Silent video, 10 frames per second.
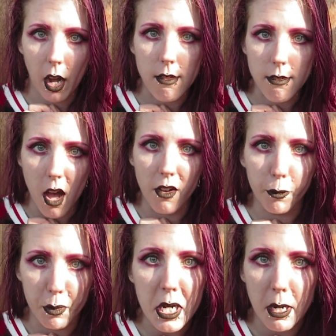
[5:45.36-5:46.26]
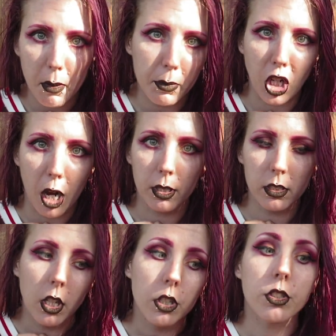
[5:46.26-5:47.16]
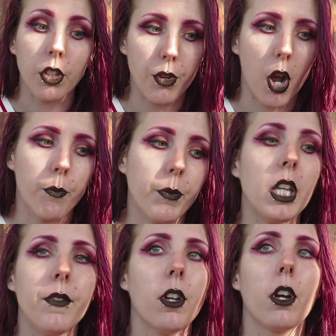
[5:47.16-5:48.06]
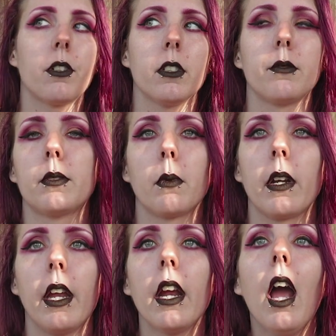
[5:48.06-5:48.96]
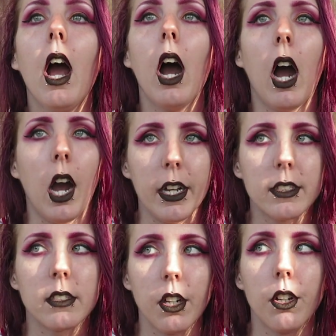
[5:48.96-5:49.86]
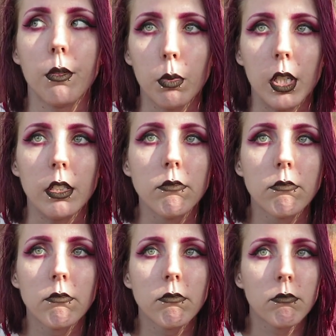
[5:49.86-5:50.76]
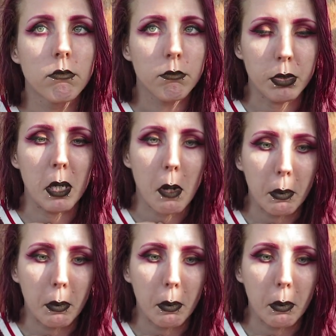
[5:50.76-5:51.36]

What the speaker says: Love being in my pajamas. So no, even on Christmas morning, I still would be in my